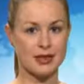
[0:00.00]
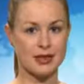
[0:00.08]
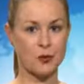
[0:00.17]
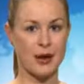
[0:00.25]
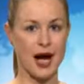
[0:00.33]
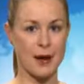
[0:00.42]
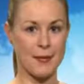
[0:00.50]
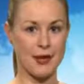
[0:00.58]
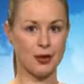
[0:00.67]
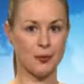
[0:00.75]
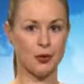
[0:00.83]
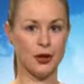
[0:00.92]
The
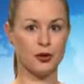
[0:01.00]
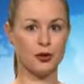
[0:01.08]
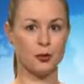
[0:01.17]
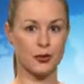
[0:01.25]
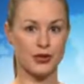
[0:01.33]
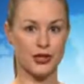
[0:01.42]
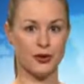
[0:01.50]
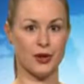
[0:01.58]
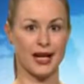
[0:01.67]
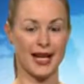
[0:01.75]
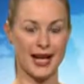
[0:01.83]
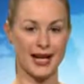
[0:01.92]
latest evaluation
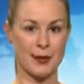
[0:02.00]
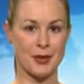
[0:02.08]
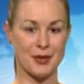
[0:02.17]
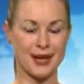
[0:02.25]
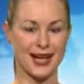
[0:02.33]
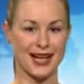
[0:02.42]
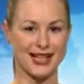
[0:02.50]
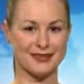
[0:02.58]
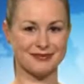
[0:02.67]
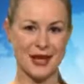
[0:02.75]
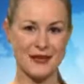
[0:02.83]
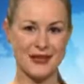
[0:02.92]
evidently
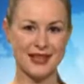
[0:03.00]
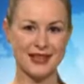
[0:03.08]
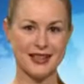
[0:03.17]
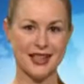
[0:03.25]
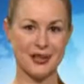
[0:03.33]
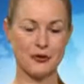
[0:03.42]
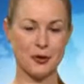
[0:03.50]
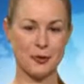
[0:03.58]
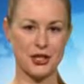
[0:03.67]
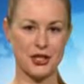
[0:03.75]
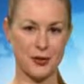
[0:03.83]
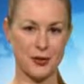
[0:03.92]
identified Kaser's holds
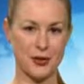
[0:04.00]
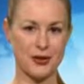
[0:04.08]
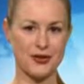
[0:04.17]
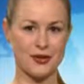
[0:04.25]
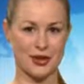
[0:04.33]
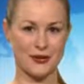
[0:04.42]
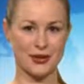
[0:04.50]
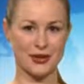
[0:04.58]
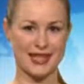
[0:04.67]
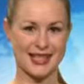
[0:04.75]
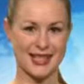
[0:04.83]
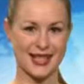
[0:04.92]
as the problem, the
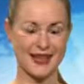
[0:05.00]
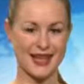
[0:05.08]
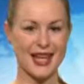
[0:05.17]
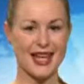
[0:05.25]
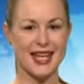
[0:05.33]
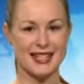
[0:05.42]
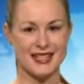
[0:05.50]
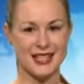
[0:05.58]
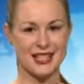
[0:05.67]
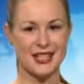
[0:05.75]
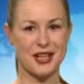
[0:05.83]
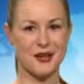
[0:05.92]
same issue having been
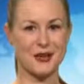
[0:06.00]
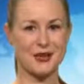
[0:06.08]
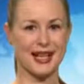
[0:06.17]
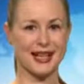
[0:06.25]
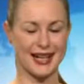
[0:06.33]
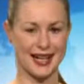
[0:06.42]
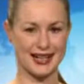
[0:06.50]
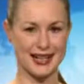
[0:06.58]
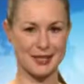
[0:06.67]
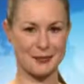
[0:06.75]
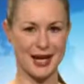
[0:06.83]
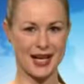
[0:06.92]
brought up internally
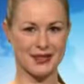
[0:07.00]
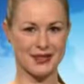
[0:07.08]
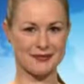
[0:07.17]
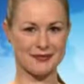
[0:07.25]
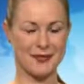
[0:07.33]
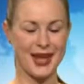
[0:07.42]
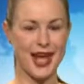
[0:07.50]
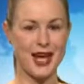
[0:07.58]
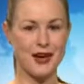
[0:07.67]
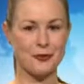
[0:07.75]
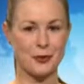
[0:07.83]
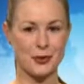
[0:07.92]
last season as the
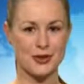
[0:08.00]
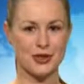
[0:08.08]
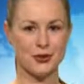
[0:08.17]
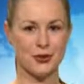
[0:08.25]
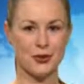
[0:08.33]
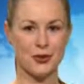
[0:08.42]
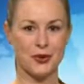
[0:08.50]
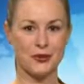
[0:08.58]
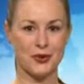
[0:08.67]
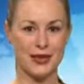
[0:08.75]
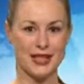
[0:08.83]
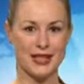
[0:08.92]
Chargers struggled to
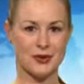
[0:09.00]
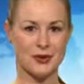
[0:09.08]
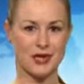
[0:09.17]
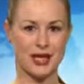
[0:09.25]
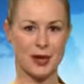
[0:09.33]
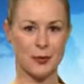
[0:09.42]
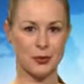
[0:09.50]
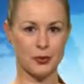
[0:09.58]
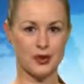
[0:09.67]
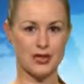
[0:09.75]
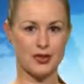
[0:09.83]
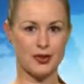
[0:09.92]
find consistency
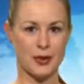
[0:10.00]
among their